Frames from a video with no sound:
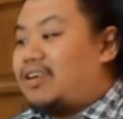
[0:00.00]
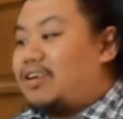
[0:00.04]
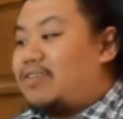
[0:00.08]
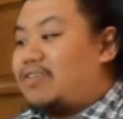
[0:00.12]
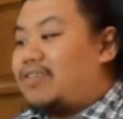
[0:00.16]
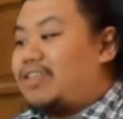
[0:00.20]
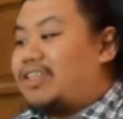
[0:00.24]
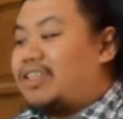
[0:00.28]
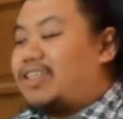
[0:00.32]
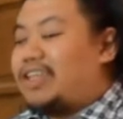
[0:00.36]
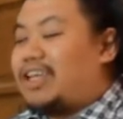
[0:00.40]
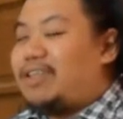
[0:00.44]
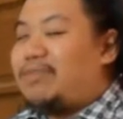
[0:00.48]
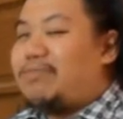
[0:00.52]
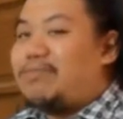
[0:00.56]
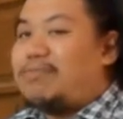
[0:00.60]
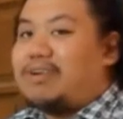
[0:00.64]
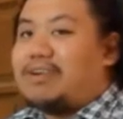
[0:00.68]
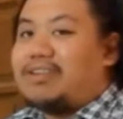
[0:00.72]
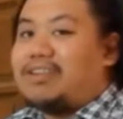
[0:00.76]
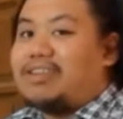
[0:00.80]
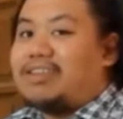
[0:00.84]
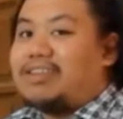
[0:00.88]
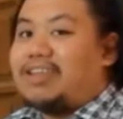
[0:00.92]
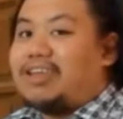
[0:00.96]
of the same
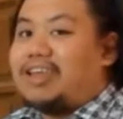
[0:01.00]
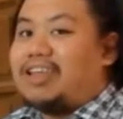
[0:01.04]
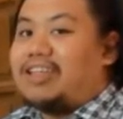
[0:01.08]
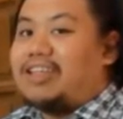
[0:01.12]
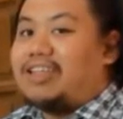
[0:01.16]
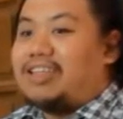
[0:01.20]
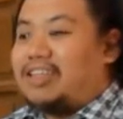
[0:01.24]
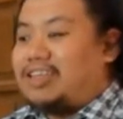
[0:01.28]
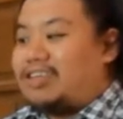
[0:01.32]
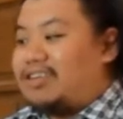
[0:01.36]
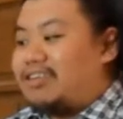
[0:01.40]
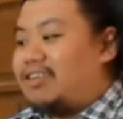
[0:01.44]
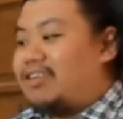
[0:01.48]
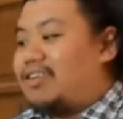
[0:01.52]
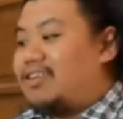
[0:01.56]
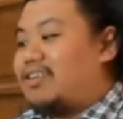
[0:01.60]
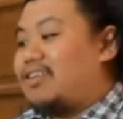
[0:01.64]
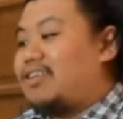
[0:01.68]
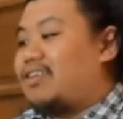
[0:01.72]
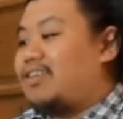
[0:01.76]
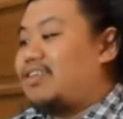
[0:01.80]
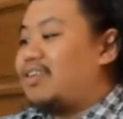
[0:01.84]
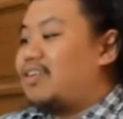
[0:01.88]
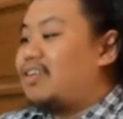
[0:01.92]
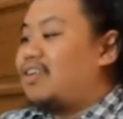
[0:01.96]
month and year.
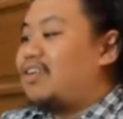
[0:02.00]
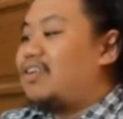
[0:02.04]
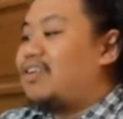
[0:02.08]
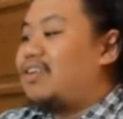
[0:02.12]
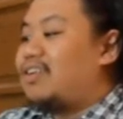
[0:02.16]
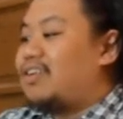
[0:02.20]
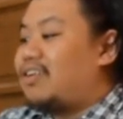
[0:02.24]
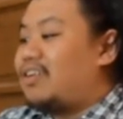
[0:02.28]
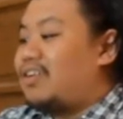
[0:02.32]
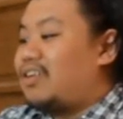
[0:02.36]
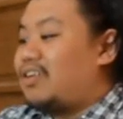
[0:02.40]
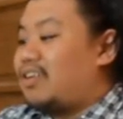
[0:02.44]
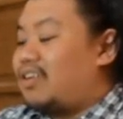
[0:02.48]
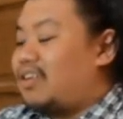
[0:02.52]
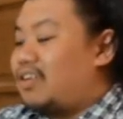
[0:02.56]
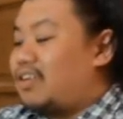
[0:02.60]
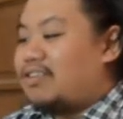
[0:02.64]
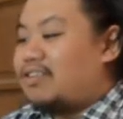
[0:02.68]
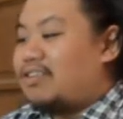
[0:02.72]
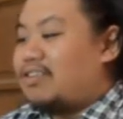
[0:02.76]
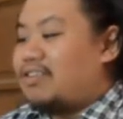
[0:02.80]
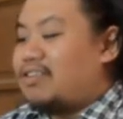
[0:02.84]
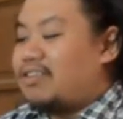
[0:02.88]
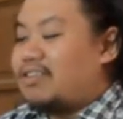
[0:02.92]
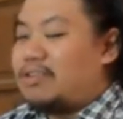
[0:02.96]

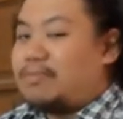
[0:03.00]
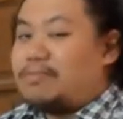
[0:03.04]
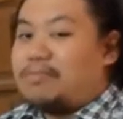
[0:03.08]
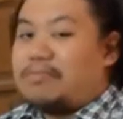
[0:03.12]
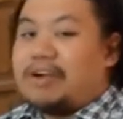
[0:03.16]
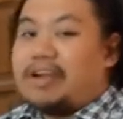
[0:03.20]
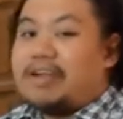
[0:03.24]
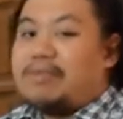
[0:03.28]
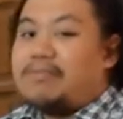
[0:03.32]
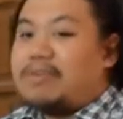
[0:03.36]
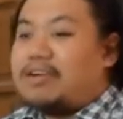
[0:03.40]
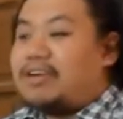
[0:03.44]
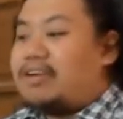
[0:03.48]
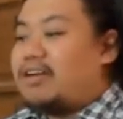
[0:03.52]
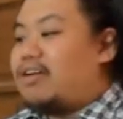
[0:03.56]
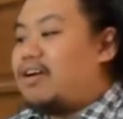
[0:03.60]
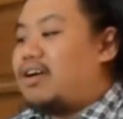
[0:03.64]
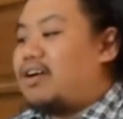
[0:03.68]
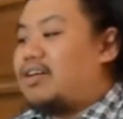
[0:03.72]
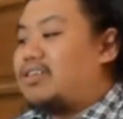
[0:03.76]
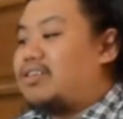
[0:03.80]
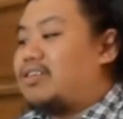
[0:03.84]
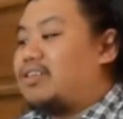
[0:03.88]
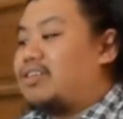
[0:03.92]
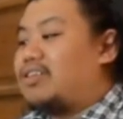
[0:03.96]
The primary
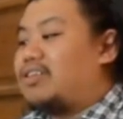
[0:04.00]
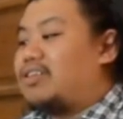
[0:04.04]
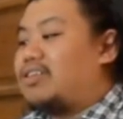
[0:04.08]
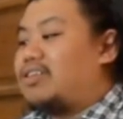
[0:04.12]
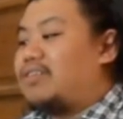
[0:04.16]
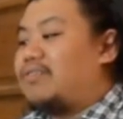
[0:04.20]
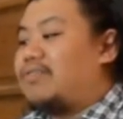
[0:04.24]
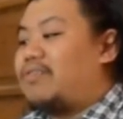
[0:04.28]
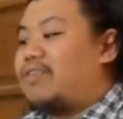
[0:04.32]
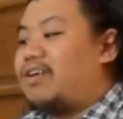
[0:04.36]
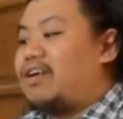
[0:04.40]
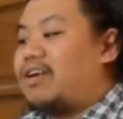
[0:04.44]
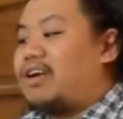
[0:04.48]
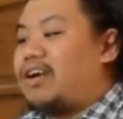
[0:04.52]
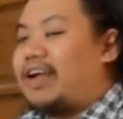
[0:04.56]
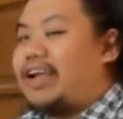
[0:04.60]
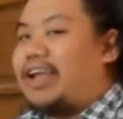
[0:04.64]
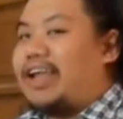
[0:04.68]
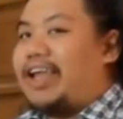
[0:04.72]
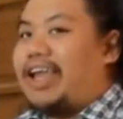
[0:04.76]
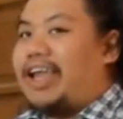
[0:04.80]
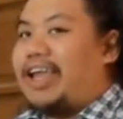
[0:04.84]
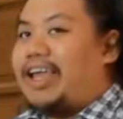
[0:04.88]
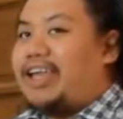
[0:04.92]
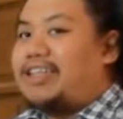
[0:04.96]
authors of
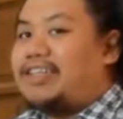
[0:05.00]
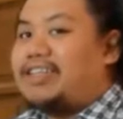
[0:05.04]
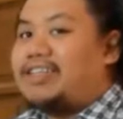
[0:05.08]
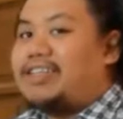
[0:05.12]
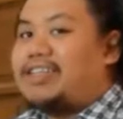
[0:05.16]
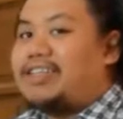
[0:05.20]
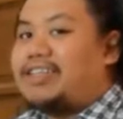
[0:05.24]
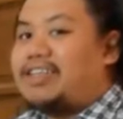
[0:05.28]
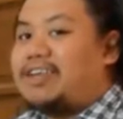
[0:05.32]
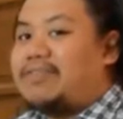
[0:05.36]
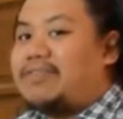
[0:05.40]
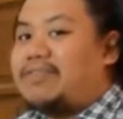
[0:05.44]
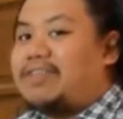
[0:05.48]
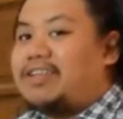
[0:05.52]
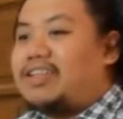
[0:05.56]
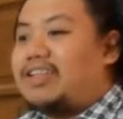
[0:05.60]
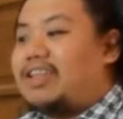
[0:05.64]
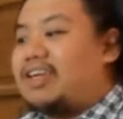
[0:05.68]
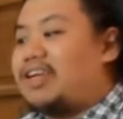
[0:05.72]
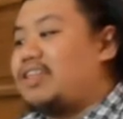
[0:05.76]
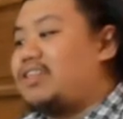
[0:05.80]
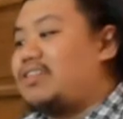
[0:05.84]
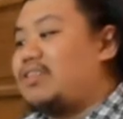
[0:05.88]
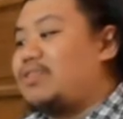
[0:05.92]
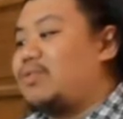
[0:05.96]
RA
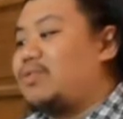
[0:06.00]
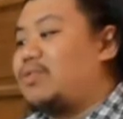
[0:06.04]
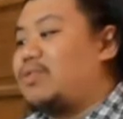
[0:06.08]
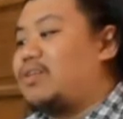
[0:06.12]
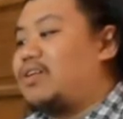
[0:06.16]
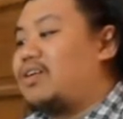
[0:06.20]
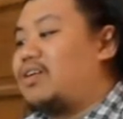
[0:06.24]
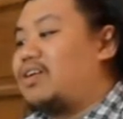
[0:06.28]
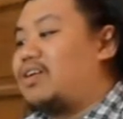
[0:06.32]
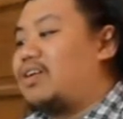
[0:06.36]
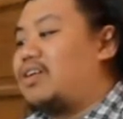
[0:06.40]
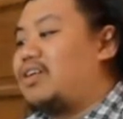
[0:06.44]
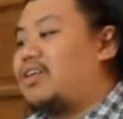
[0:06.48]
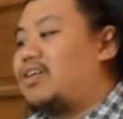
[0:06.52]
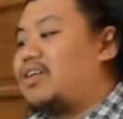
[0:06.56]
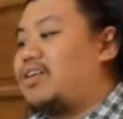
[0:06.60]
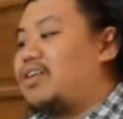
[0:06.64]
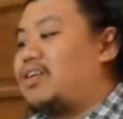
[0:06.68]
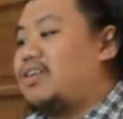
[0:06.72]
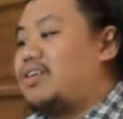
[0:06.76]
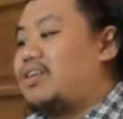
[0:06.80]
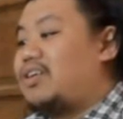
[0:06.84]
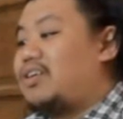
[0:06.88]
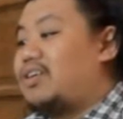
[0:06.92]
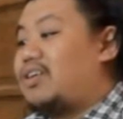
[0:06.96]
8792 are
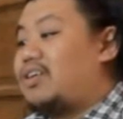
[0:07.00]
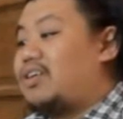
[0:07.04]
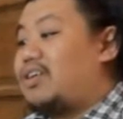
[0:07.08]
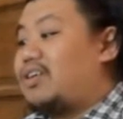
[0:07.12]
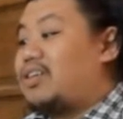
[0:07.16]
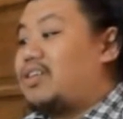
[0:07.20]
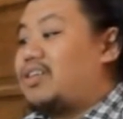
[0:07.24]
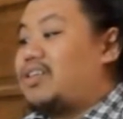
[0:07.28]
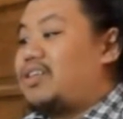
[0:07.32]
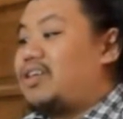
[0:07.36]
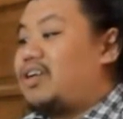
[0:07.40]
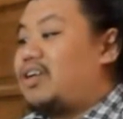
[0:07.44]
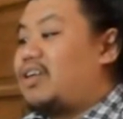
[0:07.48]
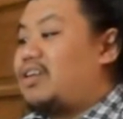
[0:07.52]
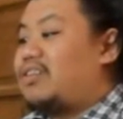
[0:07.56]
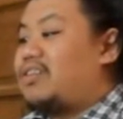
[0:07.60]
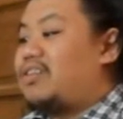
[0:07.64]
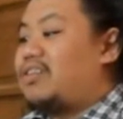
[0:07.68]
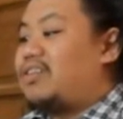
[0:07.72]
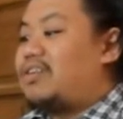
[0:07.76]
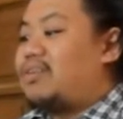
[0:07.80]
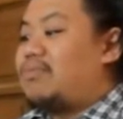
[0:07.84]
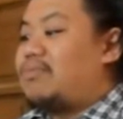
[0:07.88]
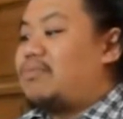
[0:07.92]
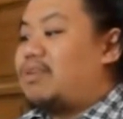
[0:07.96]

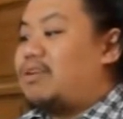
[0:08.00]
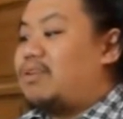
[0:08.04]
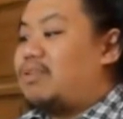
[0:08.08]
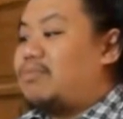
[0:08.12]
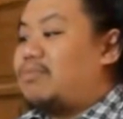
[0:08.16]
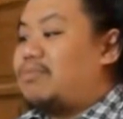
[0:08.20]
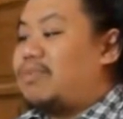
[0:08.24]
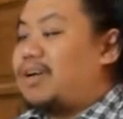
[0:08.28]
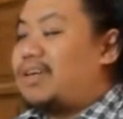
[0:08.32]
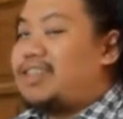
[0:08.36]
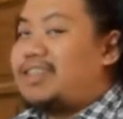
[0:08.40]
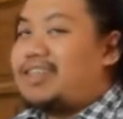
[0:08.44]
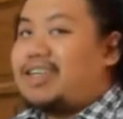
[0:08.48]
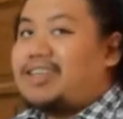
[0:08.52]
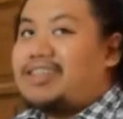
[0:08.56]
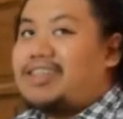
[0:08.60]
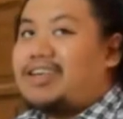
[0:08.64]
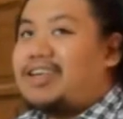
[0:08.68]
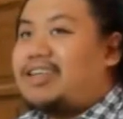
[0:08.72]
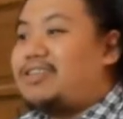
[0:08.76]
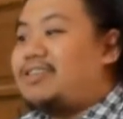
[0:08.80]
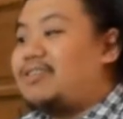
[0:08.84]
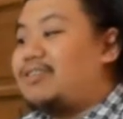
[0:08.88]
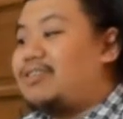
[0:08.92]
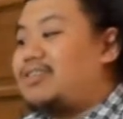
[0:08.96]
Senator Ramon
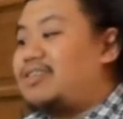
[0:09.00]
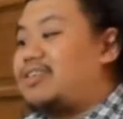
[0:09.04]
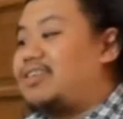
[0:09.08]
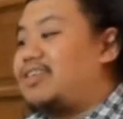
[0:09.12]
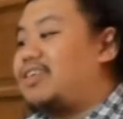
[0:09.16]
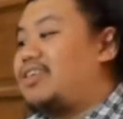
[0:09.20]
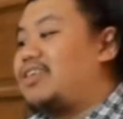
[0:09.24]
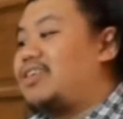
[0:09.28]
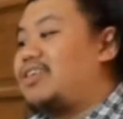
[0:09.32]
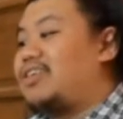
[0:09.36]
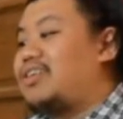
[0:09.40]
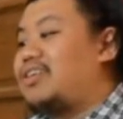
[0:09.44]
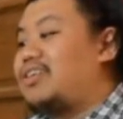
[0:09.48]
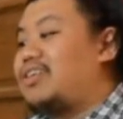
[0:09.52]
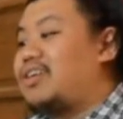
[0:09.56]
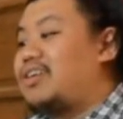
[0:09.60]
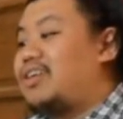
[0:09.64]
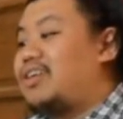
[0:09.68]
Magsaysay Jr.,